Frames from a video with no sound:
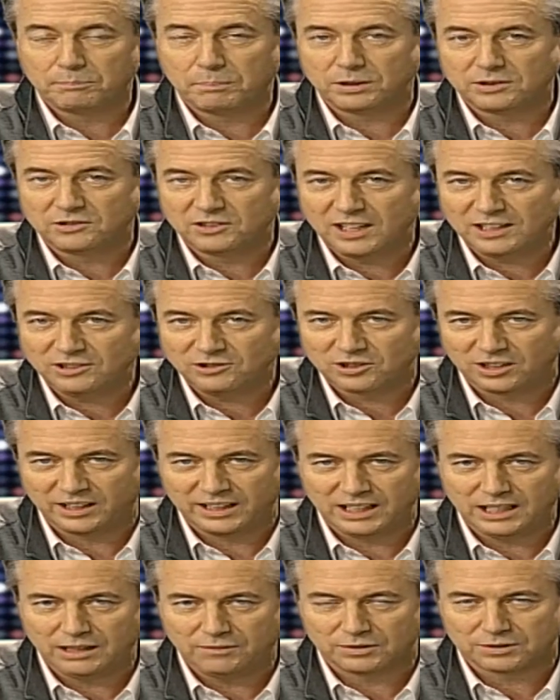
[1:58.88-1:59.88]

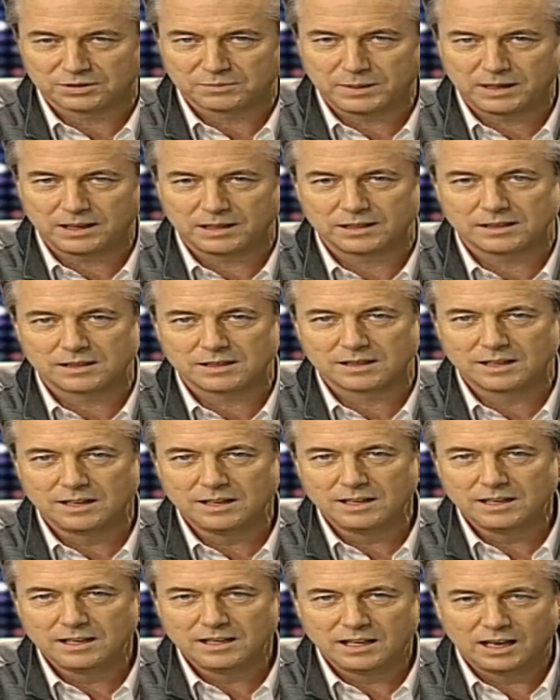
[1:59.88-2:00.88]
potentially evil spirits,
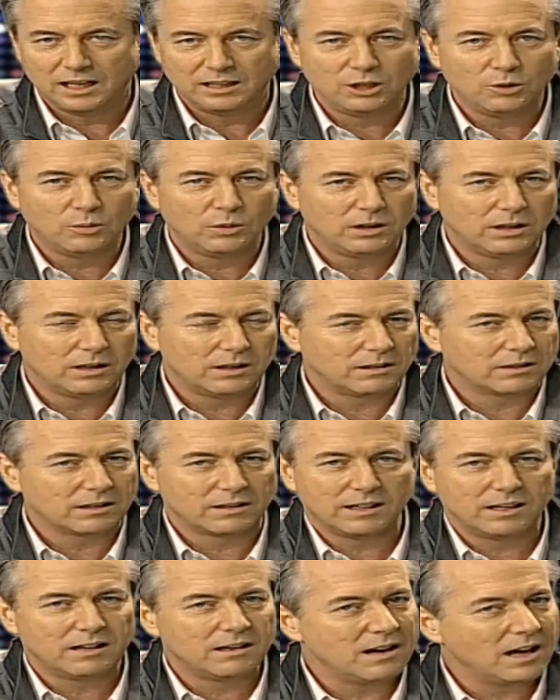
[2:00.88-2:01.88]
and you will learn
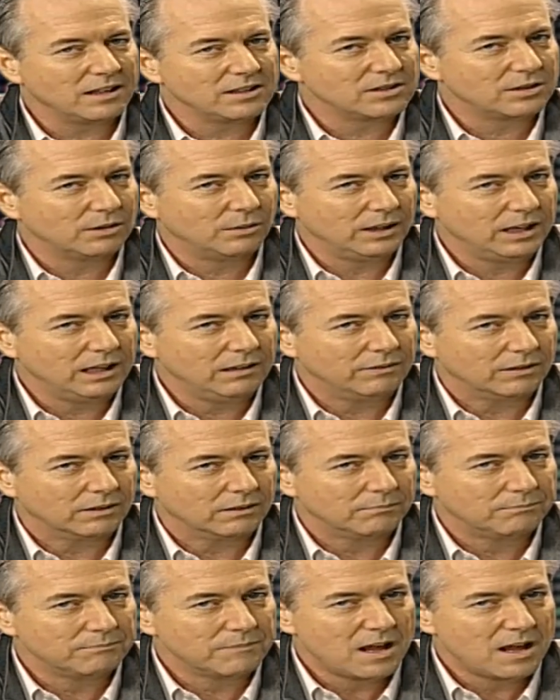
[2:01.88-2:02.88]
that they are not so
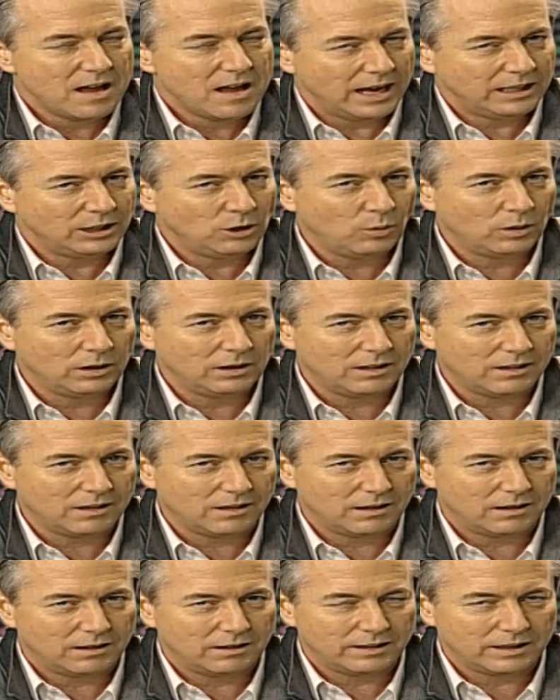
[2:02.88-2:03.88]
evil and you will
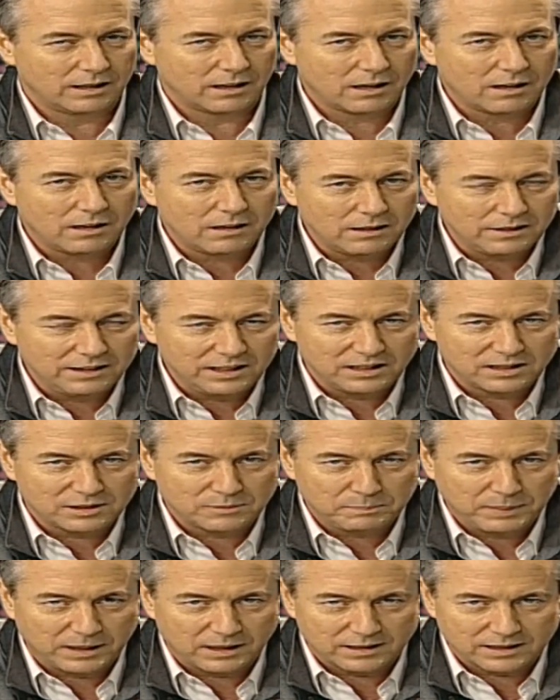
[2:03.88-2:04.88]
learn that all these
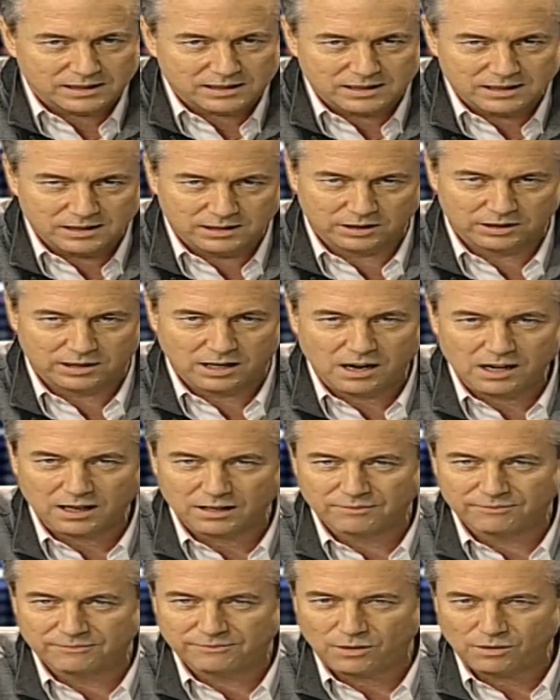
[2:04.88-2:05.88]
spirits in the
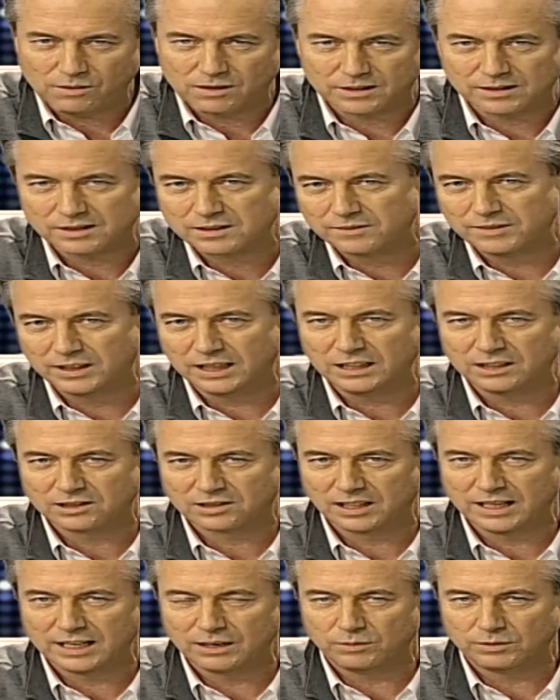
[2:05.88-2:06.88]
dark forest of the
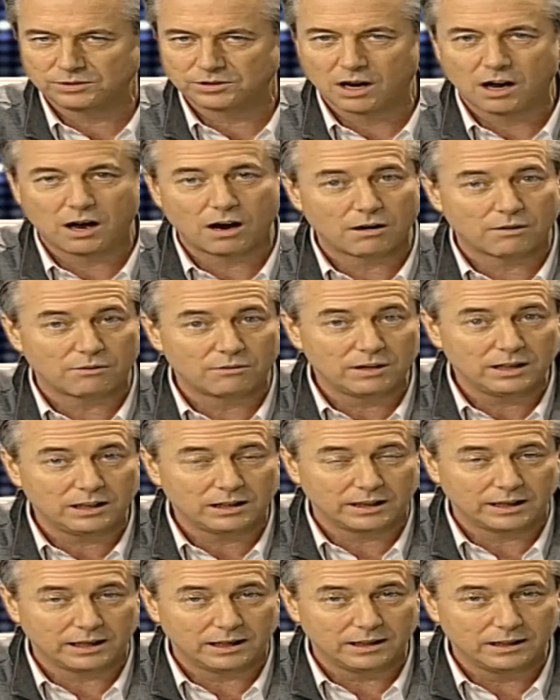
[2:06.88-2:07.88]
English language are
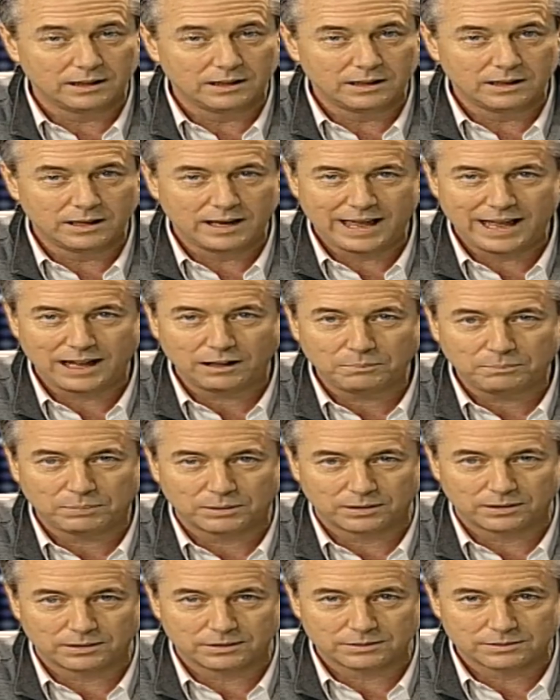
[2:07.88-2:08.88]
really
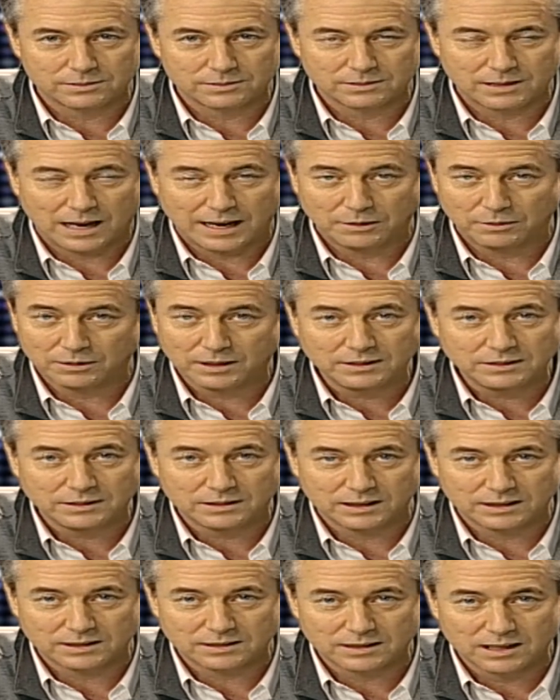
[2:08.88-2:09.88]
helpers,
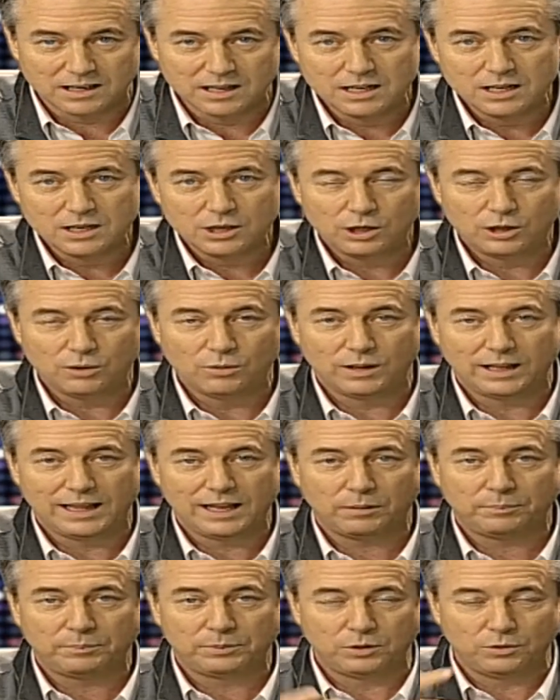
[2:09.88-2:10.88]
ayudantes, who will
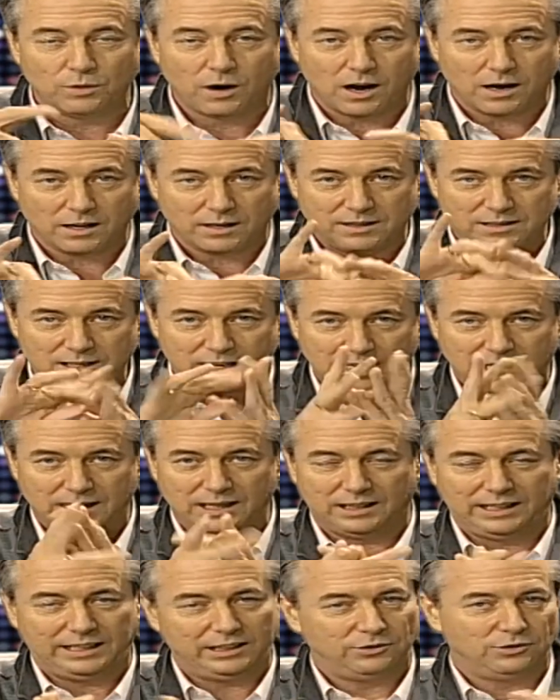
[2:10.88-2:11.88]
help you
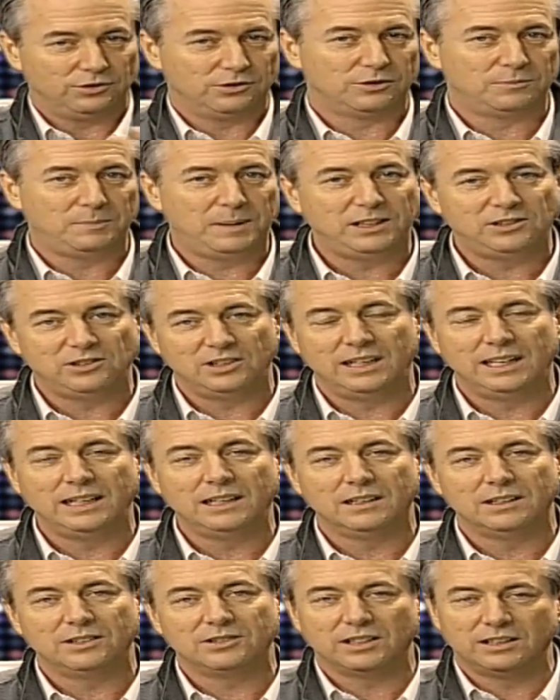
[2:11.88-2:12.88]
articulate your speech in
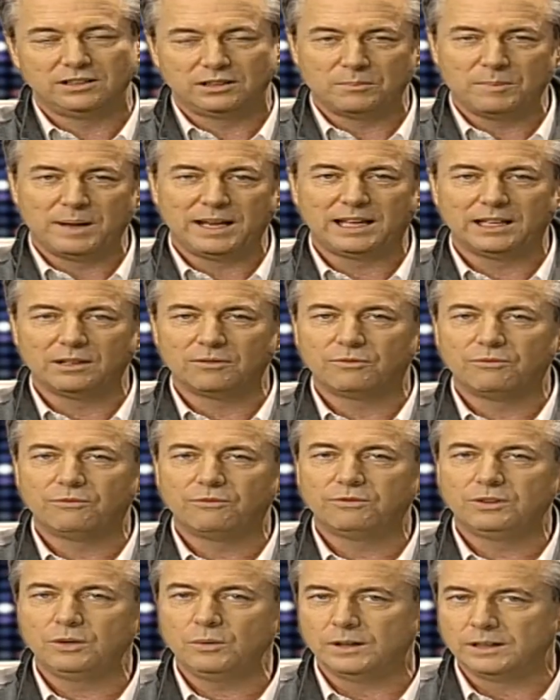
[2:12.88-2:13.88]
English and to make it
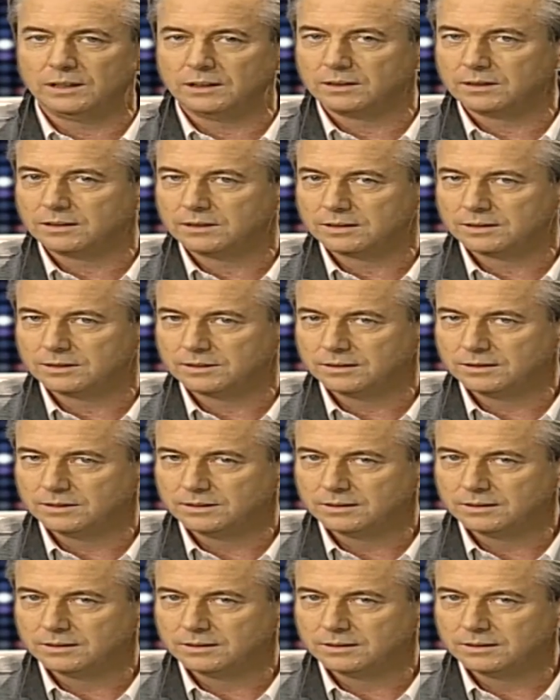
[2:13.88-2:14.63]
fluent.